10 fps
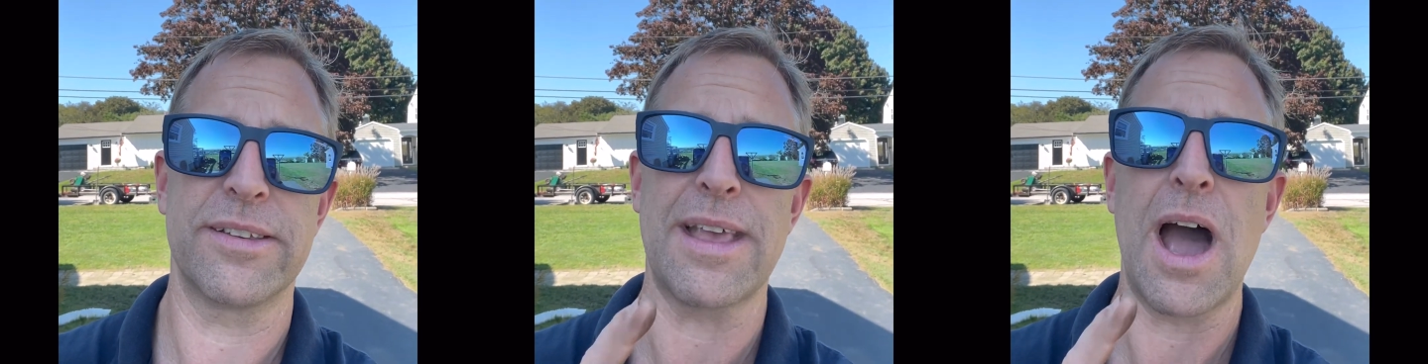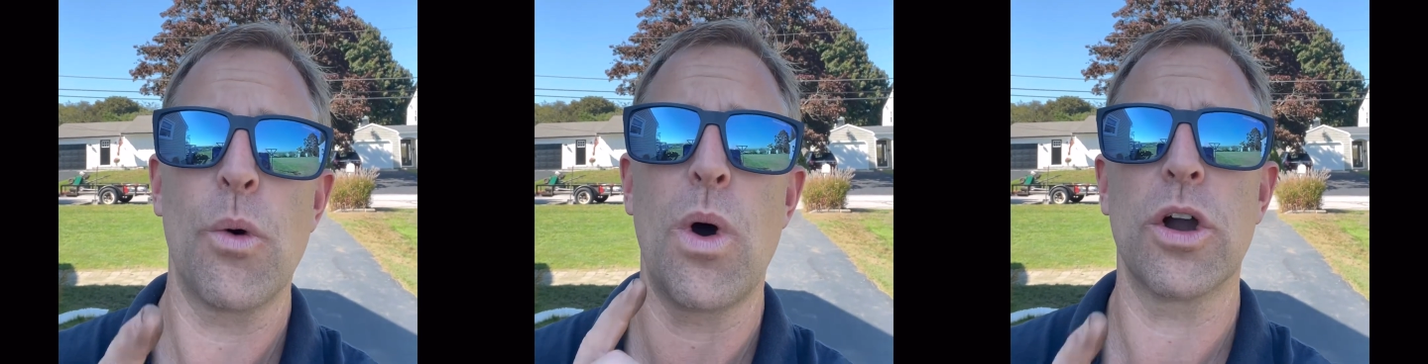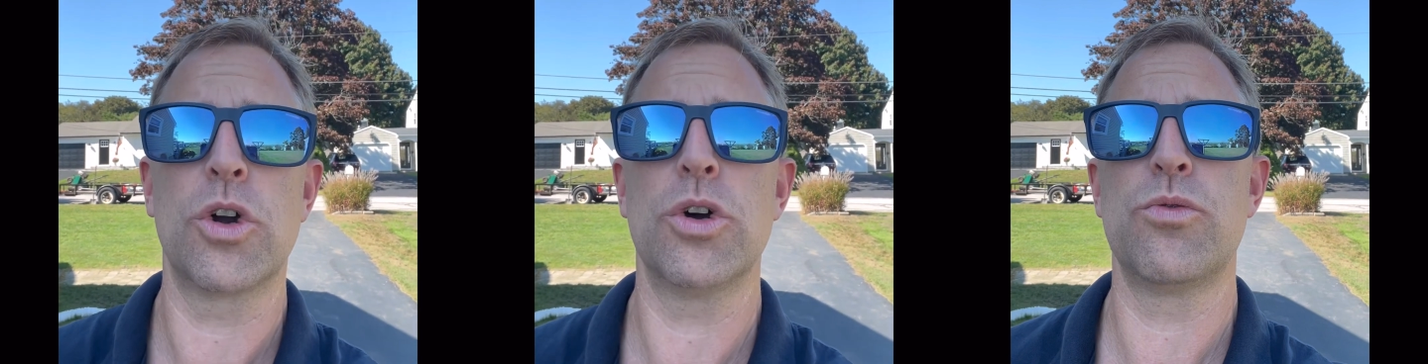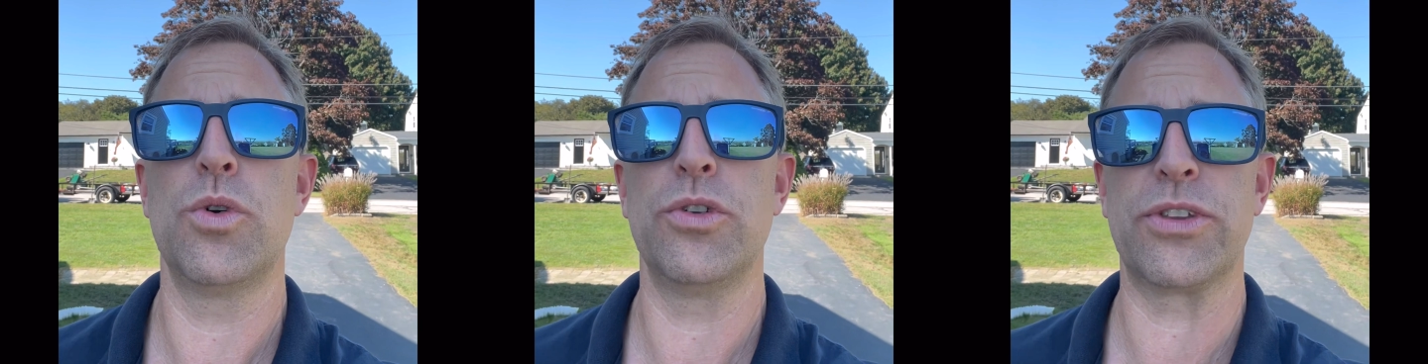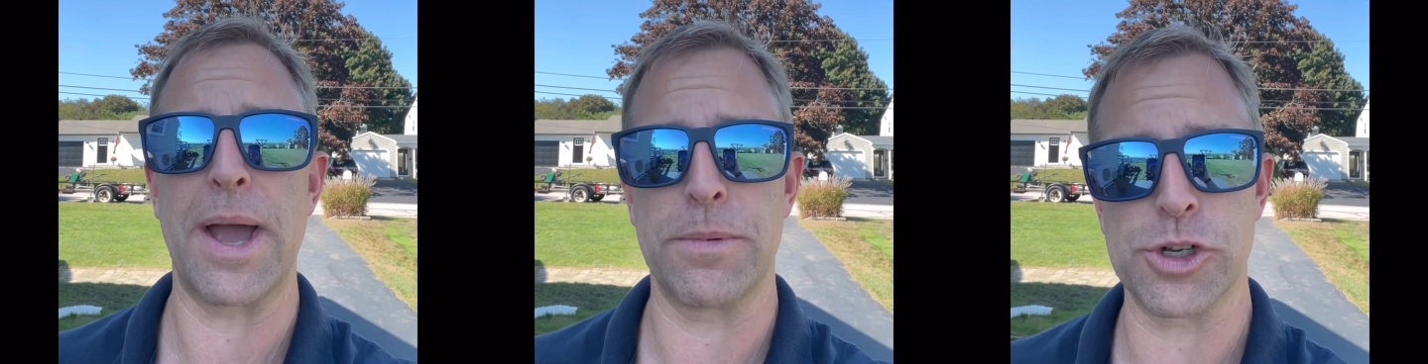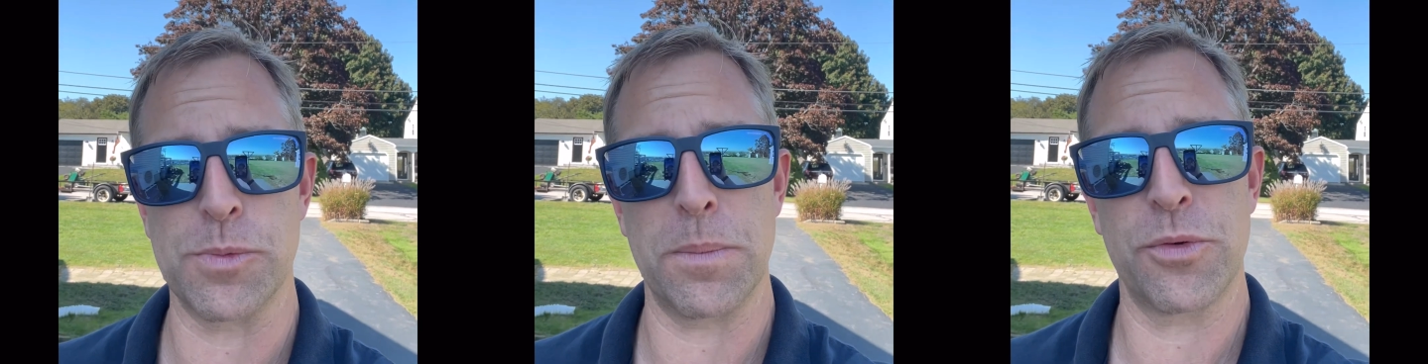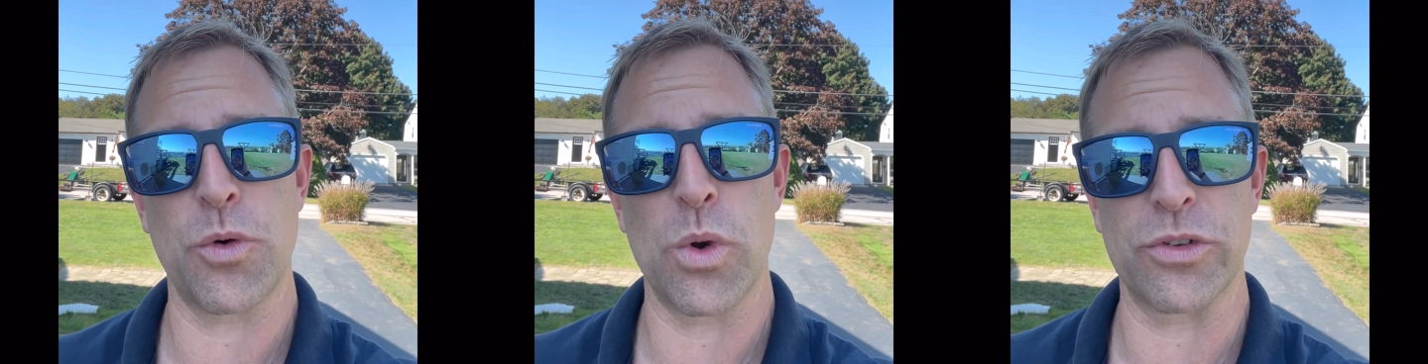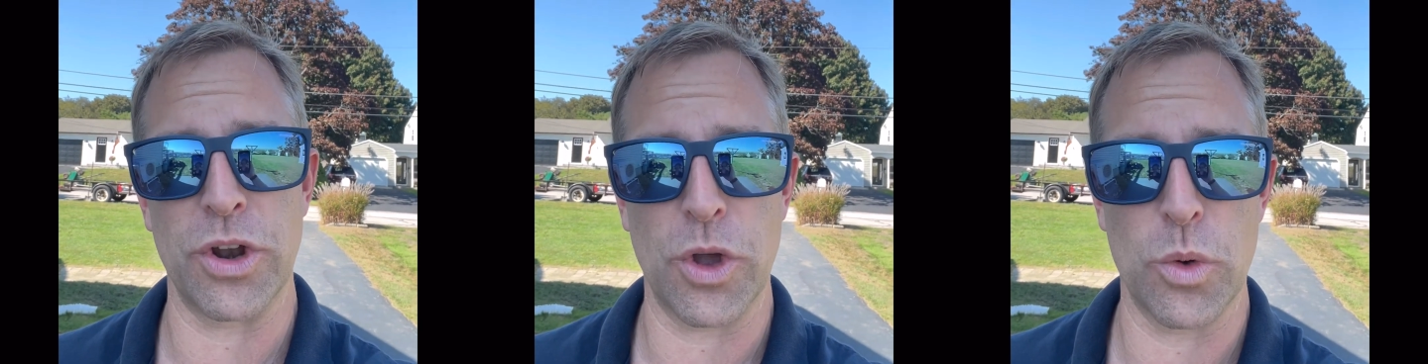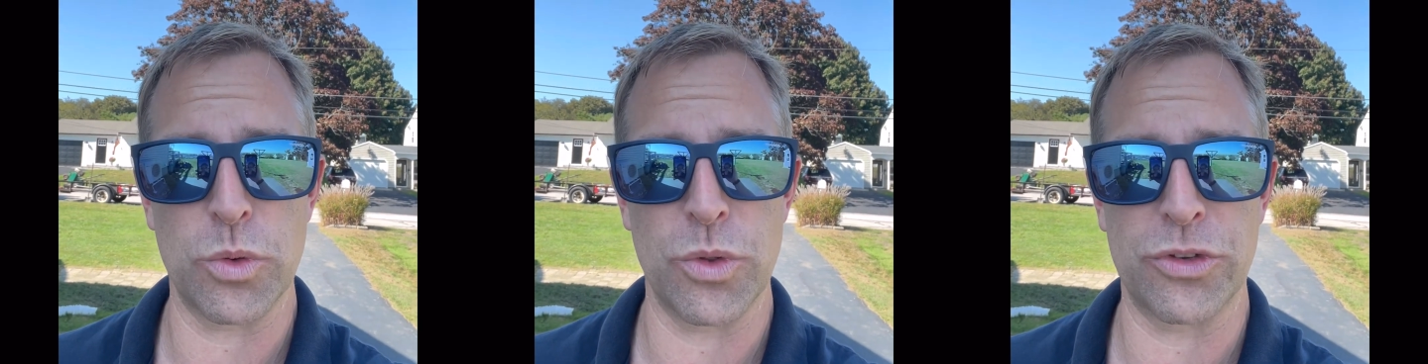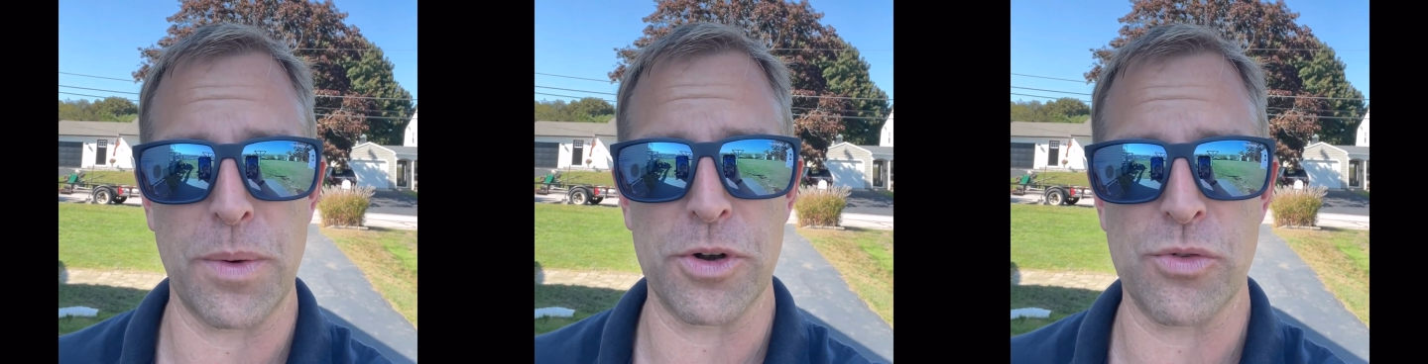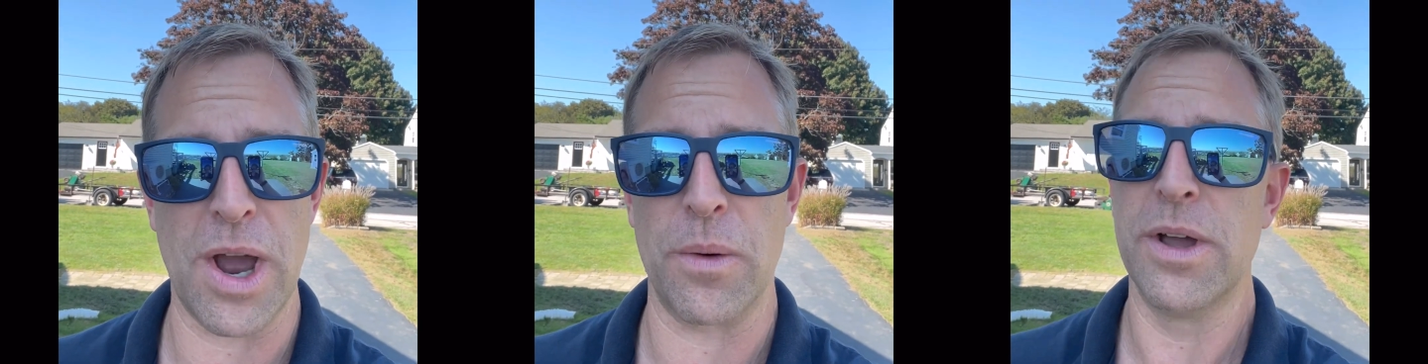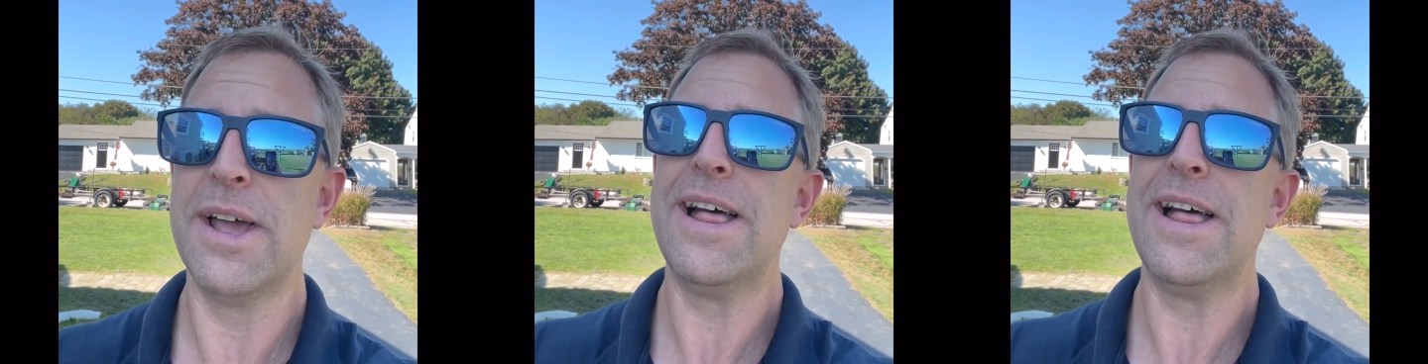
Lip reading: because I want good root establishment before it's going to go through the summer drought.